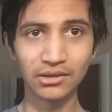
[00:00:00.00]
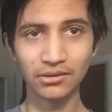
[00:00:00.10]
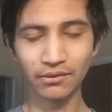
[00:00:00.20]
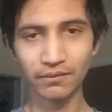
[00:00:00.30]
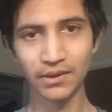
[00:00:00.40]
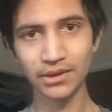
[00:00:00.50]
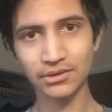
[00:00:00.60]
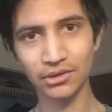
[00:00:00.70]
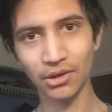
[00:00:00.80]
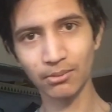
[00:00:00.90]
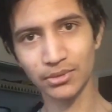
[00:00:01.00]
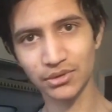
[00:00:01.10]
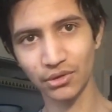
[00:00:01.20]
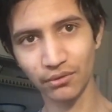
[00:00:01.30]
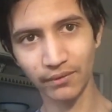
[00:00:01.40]
The video is
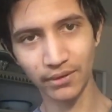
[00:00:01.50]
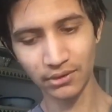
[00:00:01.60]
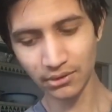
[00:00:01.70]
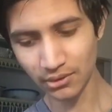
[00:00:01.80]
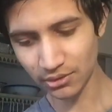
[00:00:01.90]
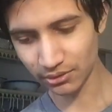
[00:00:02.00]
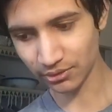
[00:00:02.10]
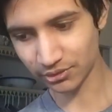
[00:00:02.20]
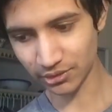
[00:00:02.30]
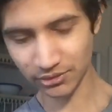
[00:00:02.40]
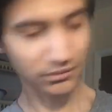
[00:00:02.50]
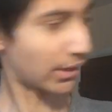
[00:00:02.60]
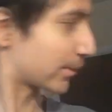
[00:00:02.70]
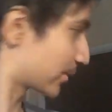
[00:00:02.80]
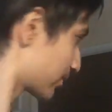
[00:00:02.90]
almost over. So
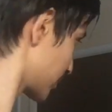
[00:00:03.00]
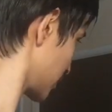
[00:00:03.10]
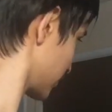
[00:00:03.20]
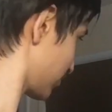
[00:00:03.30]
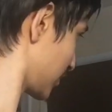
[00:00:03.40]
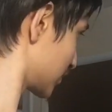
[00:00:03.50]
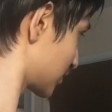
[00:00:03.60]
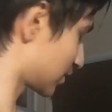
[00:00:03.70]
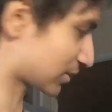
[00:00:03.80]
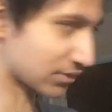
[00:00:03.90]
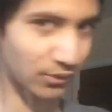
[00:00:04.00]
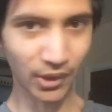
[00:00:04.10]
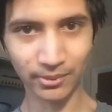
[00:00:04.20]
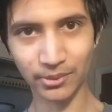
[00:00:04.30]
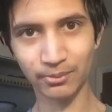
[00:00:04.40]
subscribe to PewDiePie.
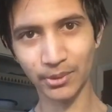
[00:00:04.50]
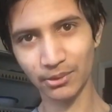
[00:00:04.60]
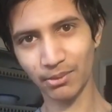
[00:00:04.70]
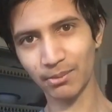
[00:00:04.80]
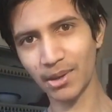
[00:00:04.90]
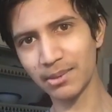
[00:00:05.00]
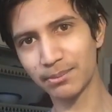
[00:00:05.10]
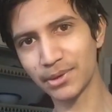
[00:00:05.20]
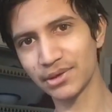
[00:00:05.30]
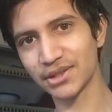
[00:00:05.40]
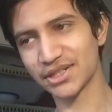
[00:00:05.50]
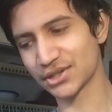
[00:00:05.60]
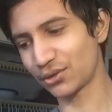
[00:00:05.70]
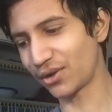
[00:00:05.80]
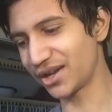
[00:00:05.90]
Subscribe to PewDiePie. My brother is
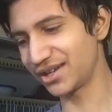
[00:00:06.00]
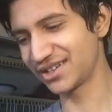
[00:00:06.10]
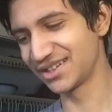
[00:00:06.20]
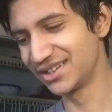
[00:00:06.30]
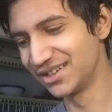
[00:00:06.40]
crying.